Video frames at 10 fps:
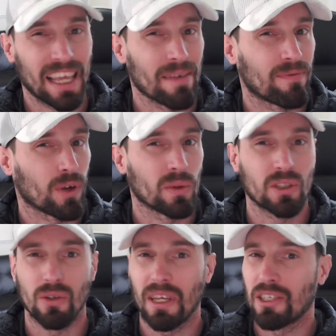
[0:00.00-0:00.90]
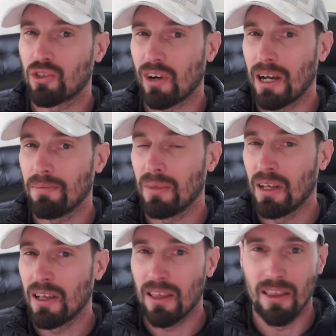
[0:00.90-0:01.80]
gain followers on Instagram.
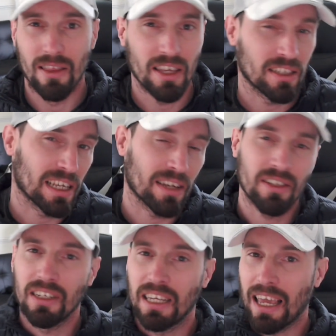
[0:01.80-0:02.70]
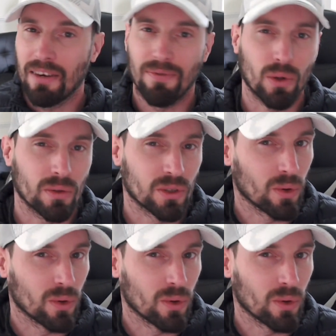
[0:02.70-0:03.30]
This is how you're going to gain followers